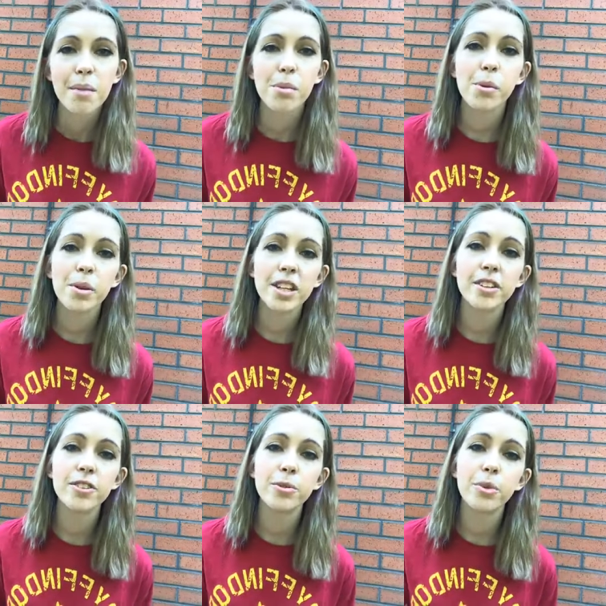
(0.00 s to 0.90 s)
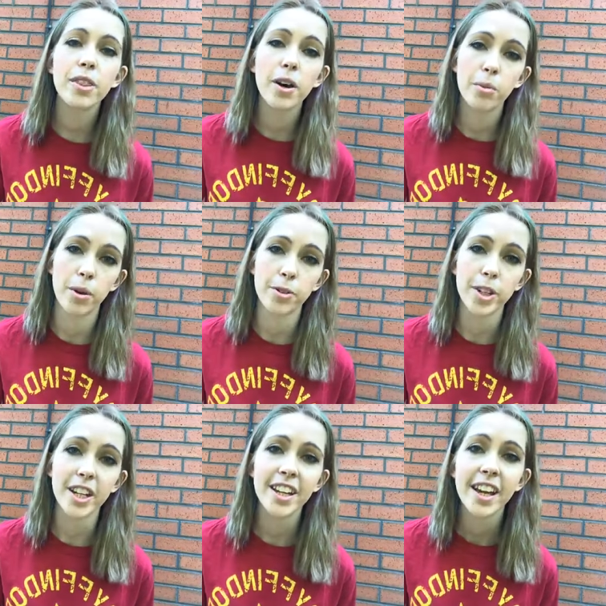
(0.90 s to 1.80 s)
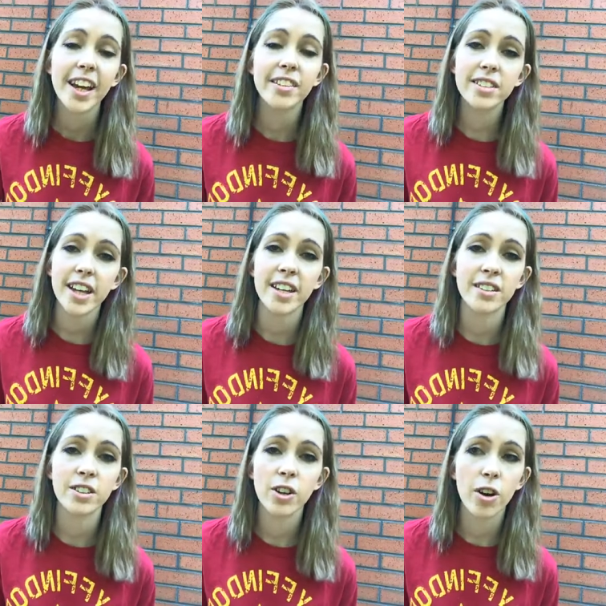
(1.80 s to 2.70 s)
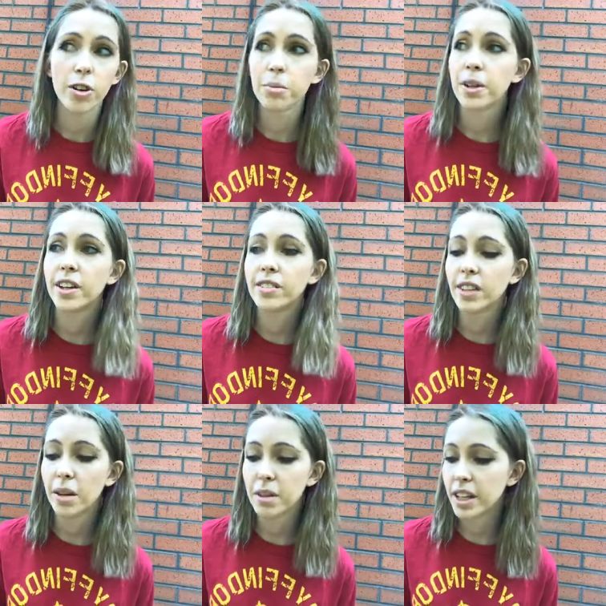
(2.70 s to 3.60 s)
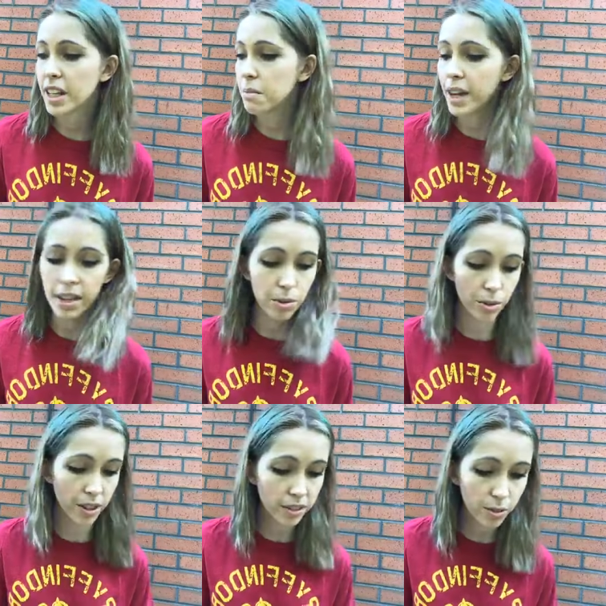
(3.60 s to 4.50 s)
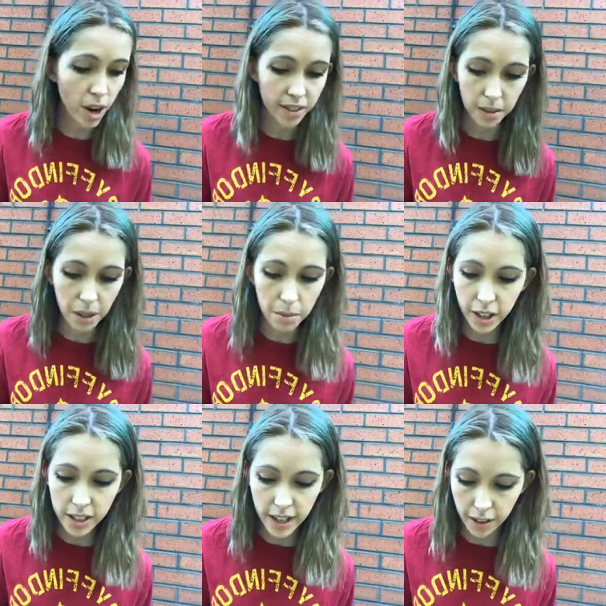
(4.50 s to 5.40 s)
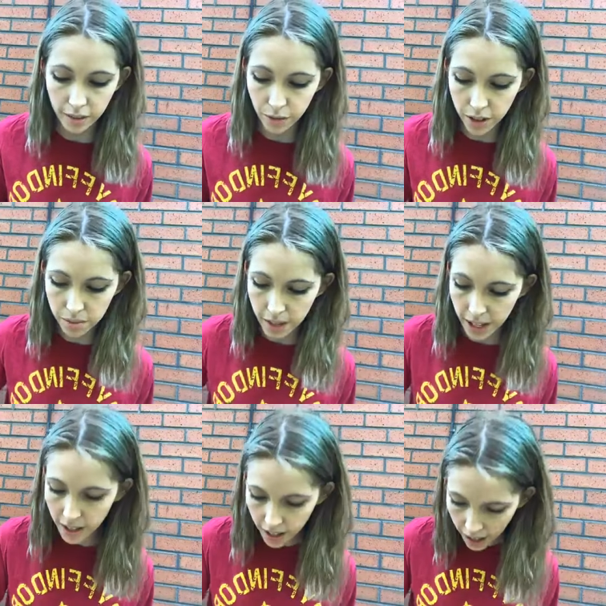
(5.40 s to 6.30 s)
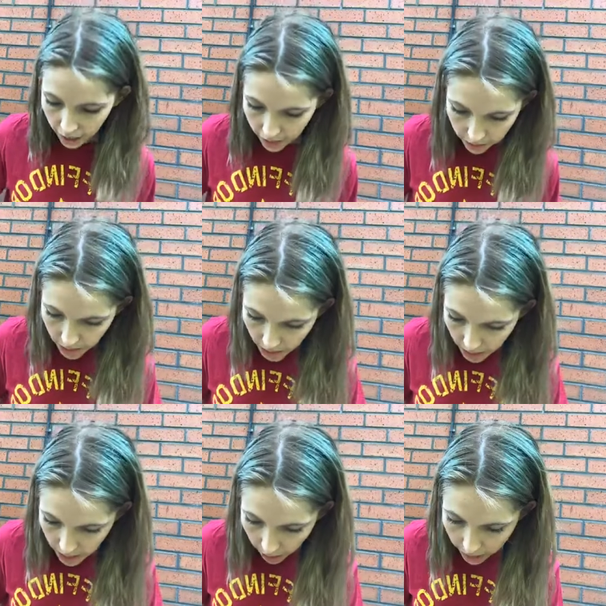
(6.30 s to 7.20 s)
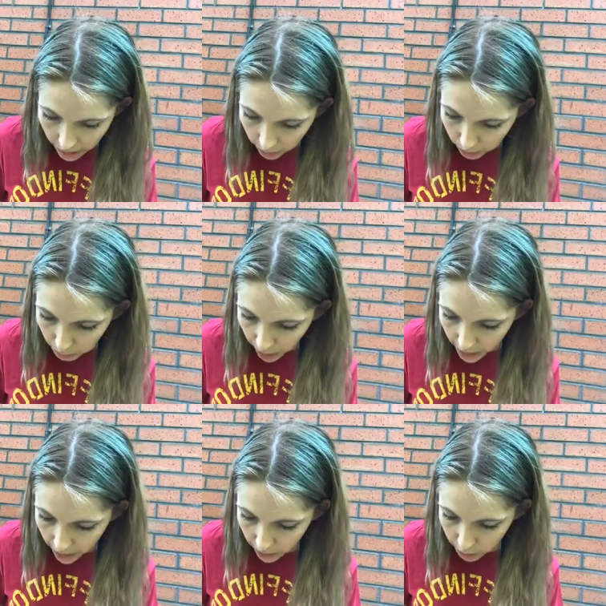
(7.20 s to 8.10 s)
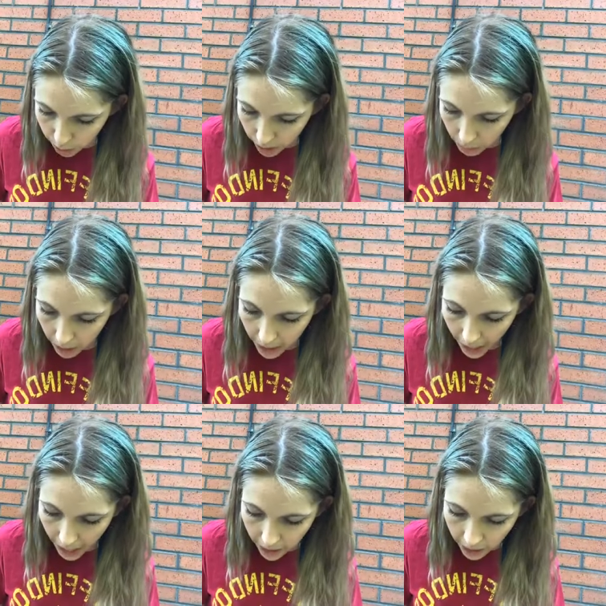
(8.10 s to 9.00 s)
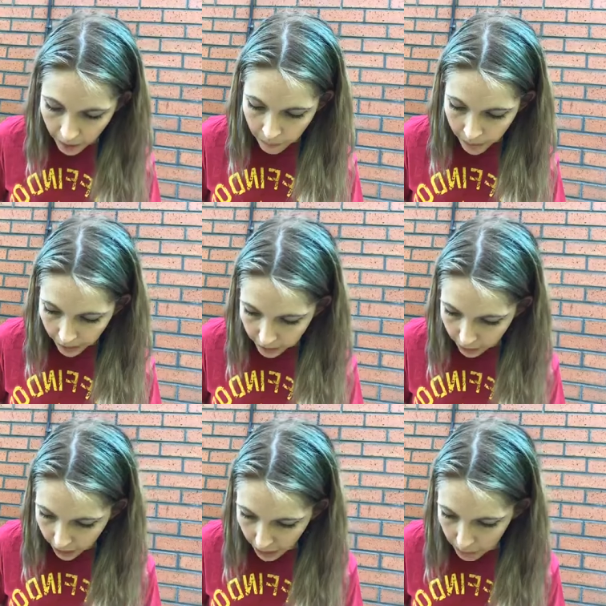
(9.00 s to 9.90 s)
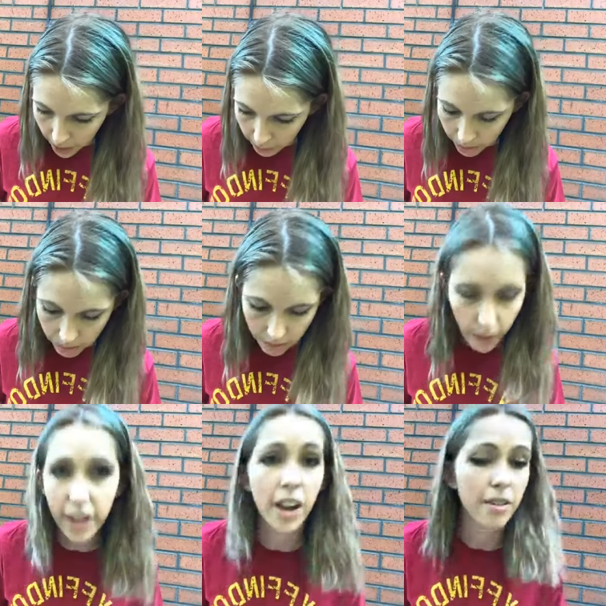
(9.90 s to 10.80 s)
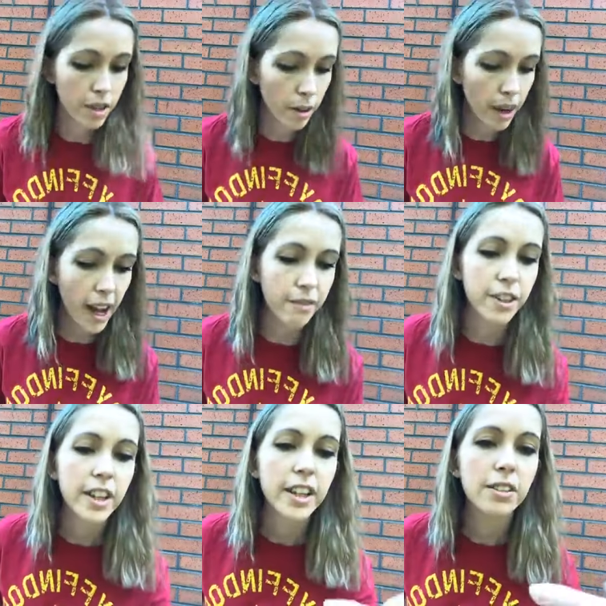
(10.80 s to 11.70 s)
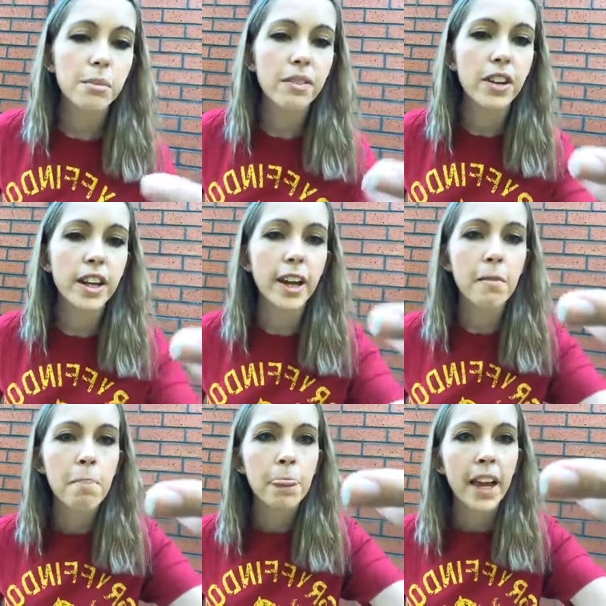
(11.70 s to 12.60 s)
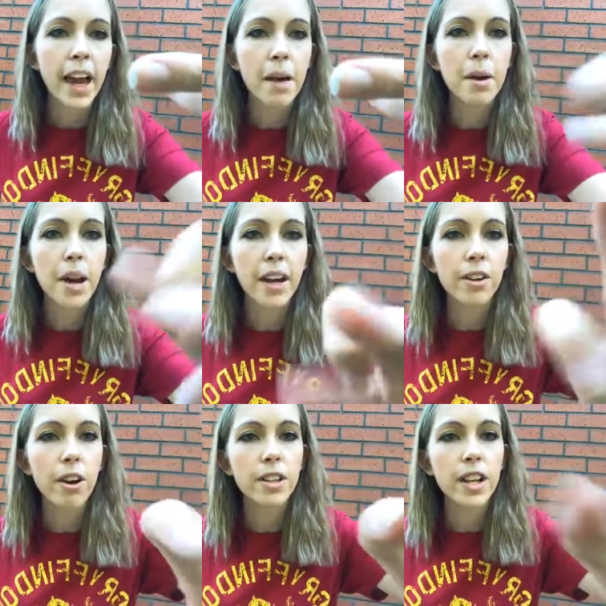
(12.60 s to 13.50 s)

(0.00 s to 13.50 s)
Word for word: But what we need to do with our worry is take it to God because, I mean, He made all this grass. I mean, I'm looking down in front of me and there's a teeny tiny little spider crawling on my leg. Let's see if I can get him up. No, I can't. Oh, I have. He's on my finger. Um, and God